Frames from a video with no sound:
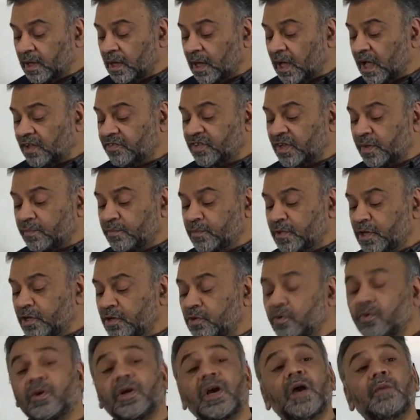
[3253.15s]

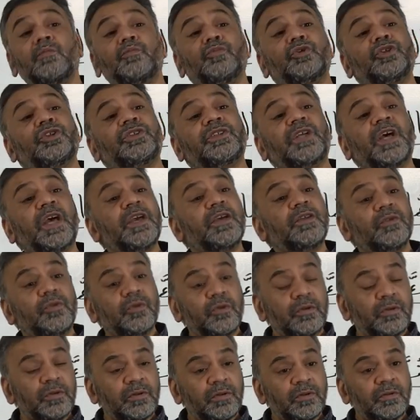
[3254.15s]
Azamiluka
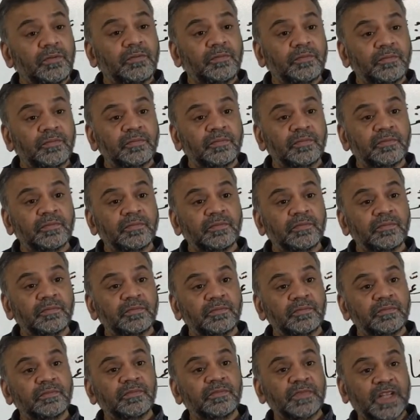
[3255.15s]
mujtahidun.
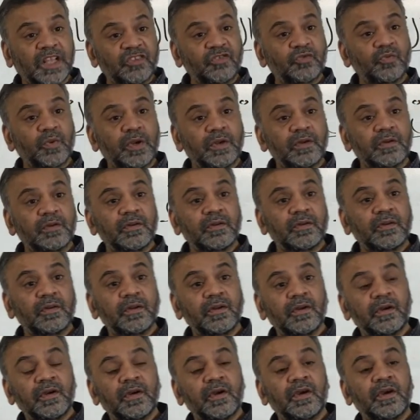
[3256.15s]
Next one,
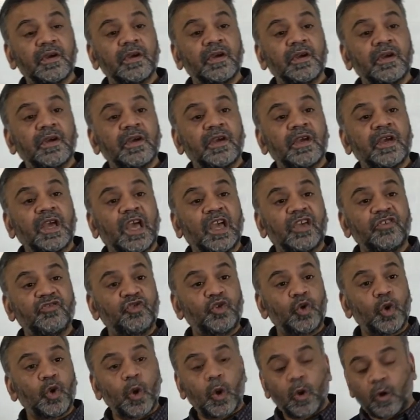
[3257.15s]

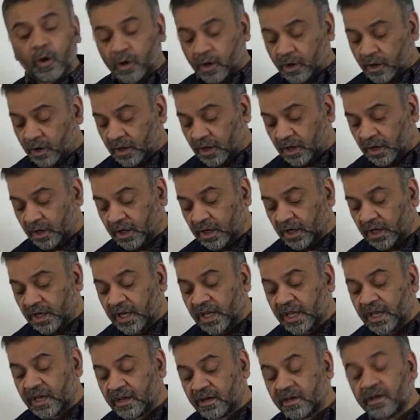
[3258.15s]
is your
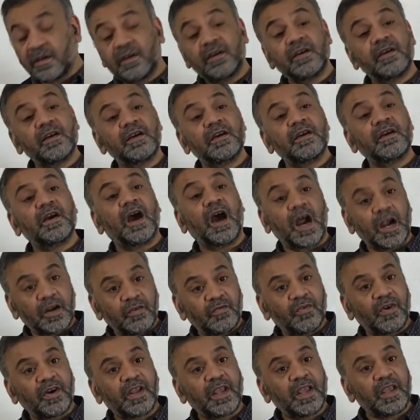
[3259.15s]
colleague
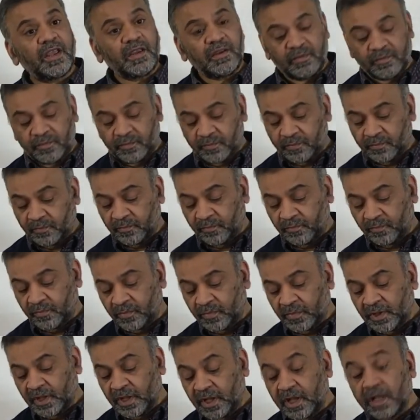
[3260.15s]
hardworking?
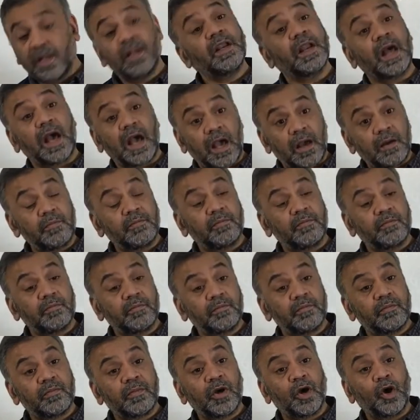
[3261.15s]
Naam
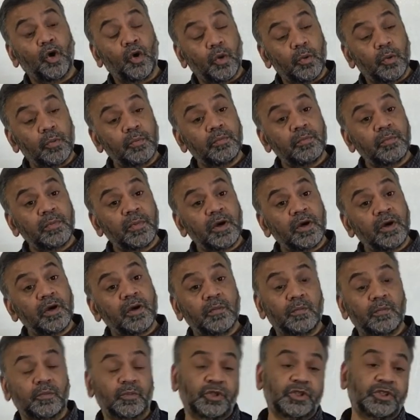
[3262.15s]
hum
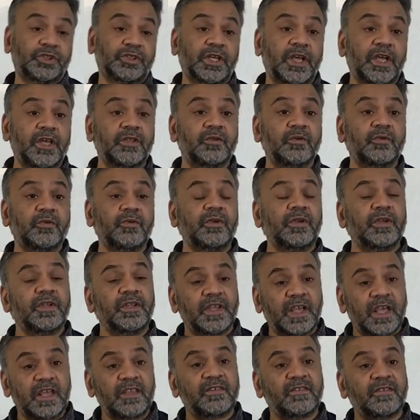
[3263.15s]
mujtahidun.
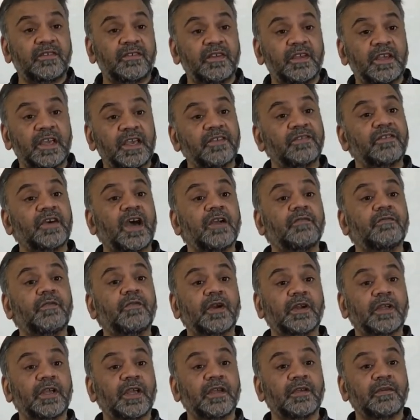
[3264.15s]
Yes, he is
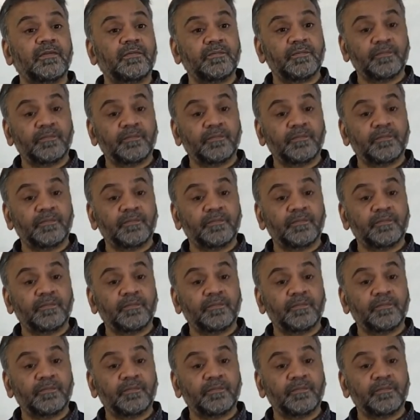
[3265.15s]
hardworking.